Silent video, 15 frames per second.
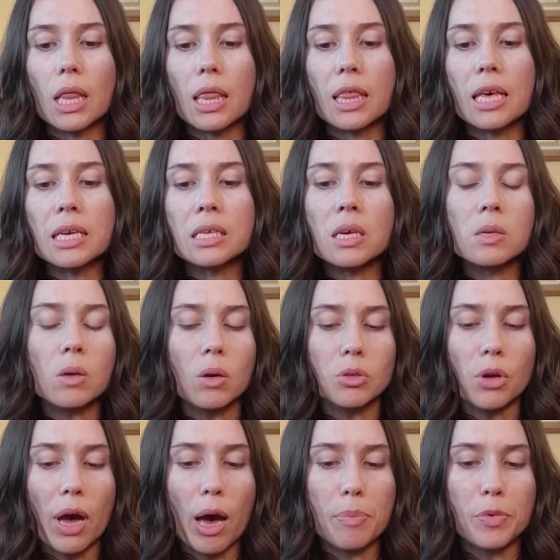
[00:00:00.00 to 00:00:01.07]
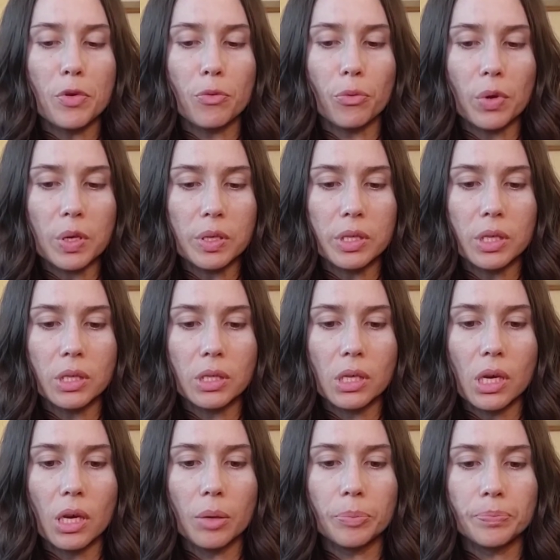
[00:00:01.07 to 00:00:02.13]
this has also happened
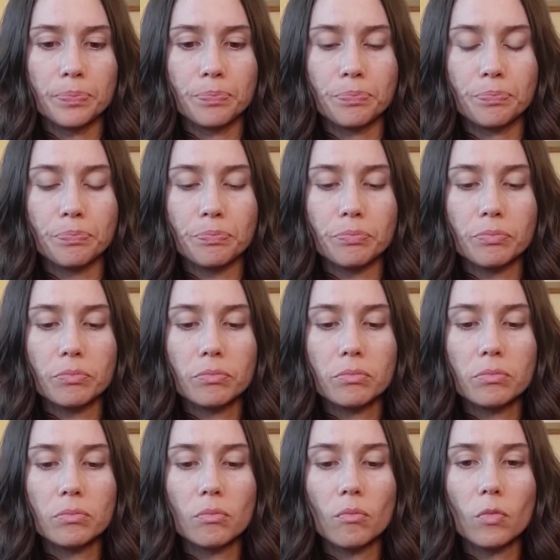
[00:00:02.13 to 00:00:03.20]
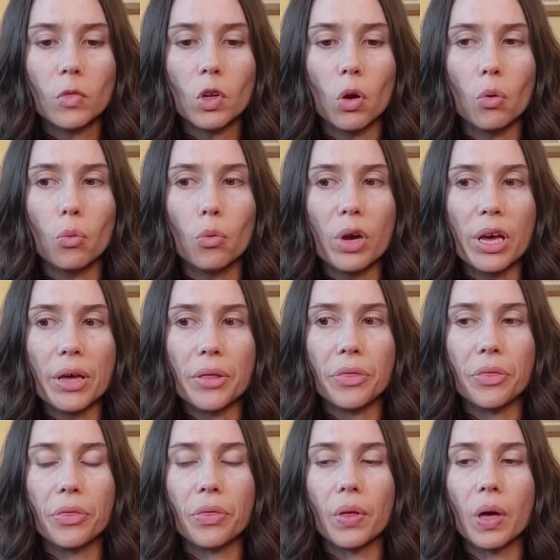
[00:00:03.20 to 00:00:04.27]
recently
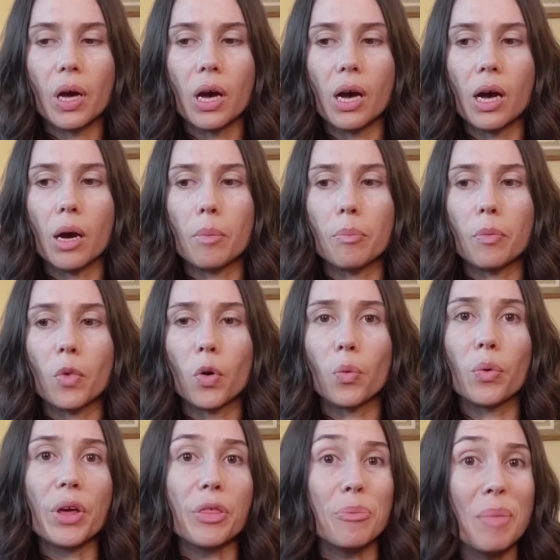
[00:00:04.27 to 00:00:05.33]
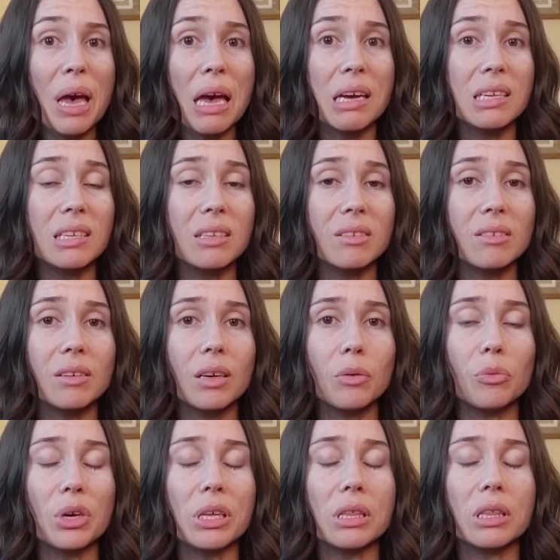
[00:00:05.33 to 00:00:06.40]
with men
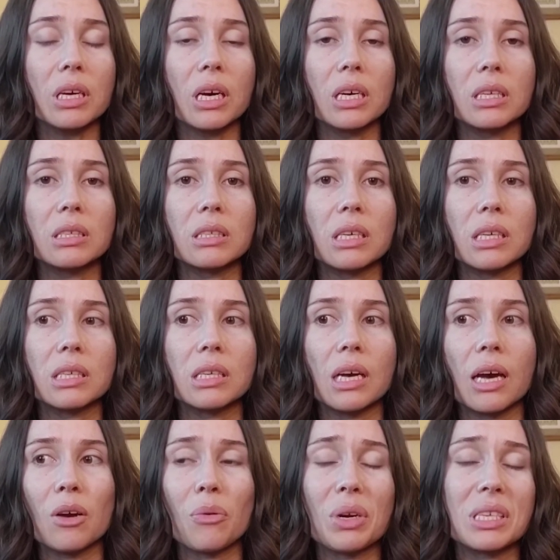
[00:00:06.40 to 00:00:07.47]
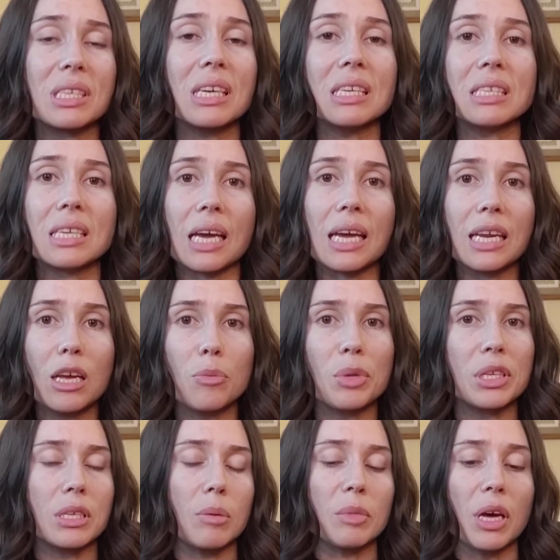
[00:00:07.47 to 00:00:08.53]
with I don't want to say dating
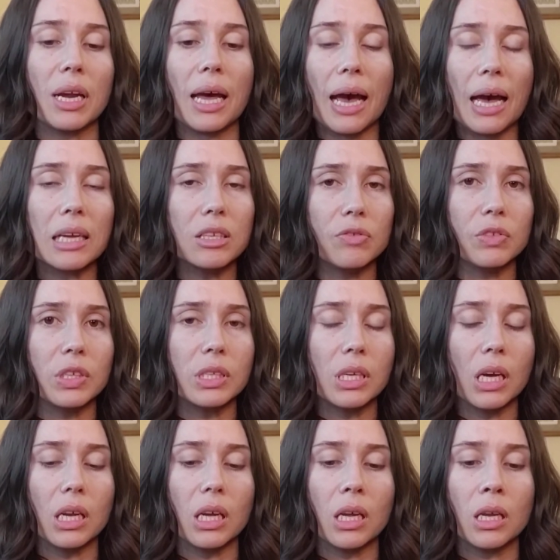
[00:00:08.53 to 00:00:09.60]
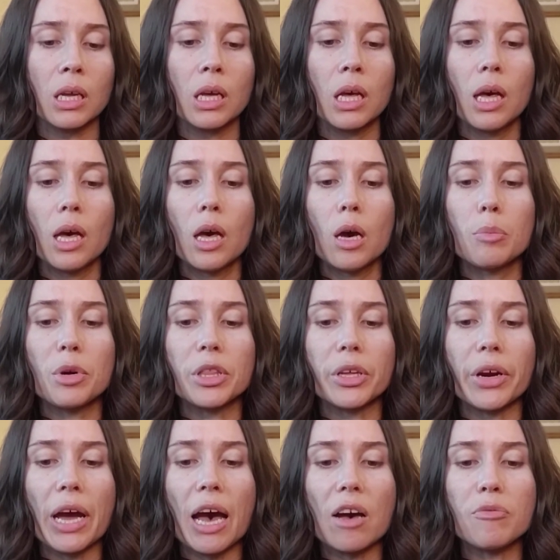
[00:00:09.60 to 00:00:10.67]
because I'm not actively dating, But
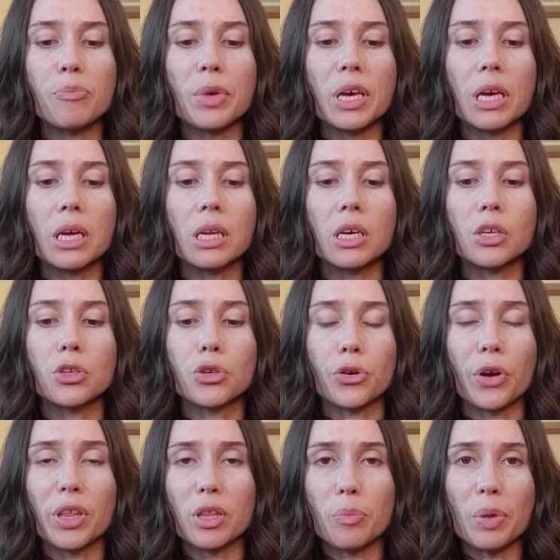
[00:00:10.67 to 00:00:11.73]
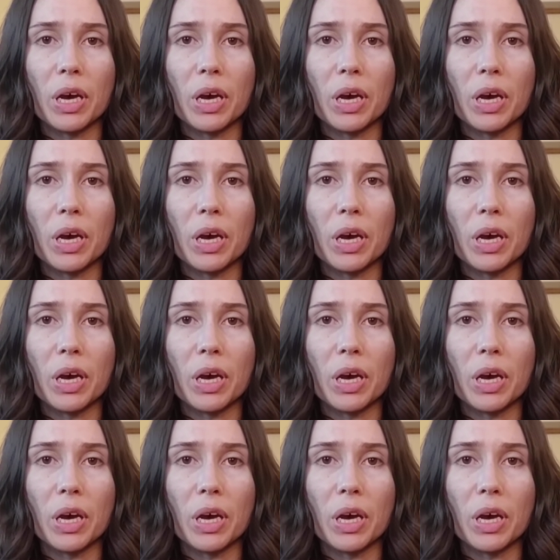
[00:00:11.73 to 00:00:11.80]
there have been, during the